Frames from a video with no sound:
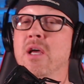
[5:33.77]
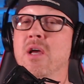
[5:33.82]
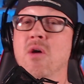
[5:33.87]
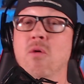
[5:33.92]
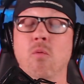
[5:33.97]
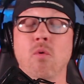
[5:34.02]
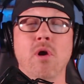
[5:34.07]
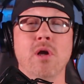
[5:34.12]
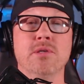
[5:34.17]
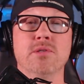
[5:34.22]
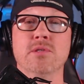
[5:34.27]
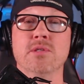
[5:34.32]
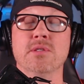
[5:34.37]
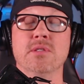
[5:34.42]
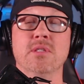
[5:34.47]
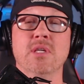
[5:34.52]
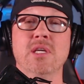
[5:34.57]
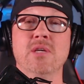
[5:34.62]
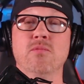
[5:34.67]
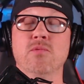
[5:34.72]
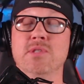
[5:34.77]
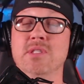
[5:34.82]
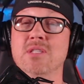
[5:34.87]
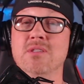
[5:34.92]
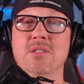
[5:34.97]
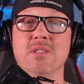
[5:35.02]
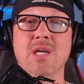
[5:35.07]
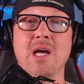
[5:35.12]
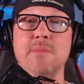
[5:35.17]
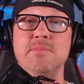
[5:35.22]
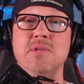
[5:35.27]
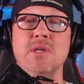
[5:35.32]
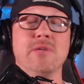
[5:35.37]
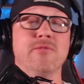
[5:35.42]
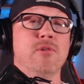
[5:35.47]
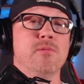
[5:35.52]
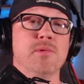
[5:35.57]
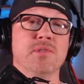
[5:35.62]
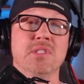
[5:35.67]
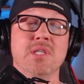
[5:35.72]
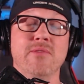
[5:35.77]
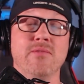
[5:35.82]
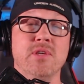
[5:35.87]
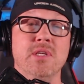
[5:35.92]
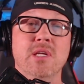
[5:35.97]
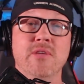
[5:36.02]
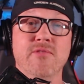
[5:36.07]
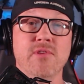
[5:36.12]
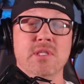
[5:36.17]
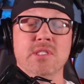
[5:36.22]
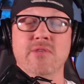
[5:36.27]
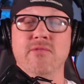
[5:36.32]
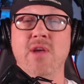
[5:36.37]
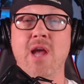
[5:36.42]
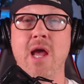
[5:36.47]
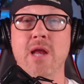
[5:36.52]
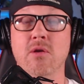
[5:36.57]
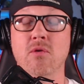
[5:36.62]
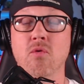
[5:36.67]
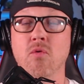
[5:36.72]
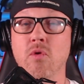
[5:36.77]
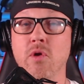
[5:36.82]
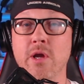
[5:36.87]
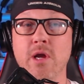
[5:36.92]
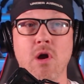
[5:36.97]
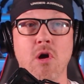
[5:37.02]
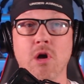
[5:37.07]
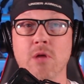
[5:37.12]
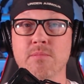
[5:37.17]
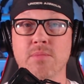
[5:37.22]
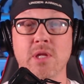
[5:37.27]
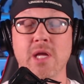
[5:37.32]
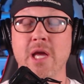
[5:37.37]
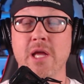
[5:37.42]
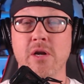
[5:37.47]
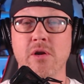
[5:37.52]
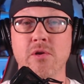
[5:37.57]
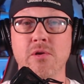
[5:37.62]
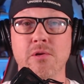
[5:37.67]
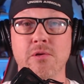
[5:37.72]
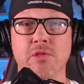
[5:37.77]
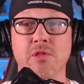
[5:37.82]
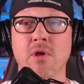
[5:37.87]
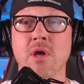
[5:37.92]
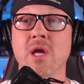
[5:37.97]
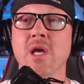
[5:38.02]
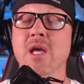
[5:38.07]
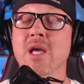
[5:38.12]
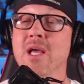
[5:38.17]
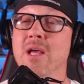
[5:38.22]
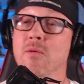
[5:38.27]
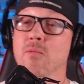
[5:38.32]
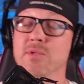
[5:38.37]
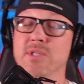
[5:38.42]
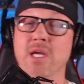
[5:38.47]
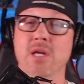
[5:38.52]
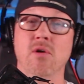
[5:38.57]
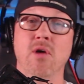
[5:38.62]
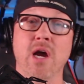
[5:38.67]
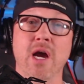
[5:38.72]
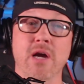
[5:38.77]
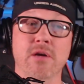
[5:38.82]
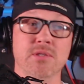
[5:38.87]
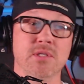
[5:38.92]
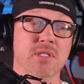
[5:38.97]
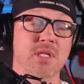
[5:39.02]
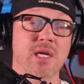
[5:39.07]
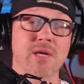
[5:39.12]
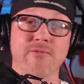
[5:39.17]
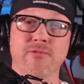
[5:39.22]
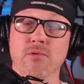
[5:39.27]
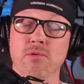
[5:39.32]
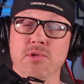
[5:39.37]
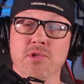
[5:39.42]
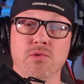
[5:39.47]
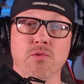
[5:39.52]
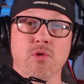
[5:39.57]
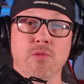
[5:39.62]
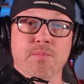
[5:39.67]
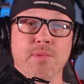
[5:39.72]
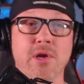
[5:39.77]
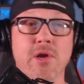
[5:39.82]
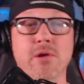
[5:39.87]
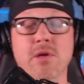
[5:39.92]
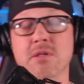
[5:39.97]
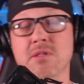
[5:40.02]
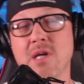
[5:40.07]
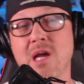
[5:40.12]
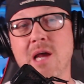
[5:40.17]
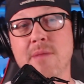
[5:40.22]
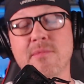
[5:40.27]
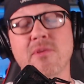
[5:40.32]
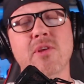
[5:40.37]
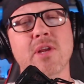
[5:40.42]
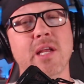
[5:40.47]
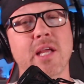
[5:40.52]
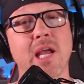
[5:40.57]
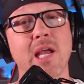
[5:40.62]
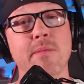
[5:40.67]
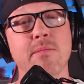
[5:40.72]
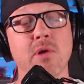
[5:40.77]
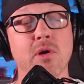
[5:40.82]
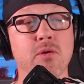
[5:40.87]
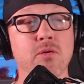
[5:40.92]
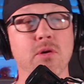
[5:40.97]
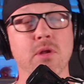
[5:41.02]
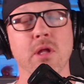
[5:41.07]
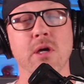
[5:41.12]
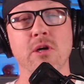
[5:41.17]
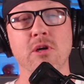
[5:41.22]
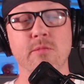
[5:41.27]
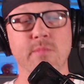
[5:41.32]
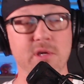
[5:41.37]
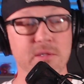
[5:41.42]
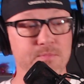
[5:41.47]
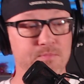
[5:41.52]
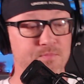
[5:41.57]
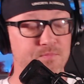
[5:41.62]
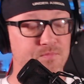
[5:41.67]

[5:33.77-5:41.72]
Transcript: Washington State was in the top 10 of almost every defensive category on planet Earth was at Ohio State for a short period of time and then came to Oklahoma.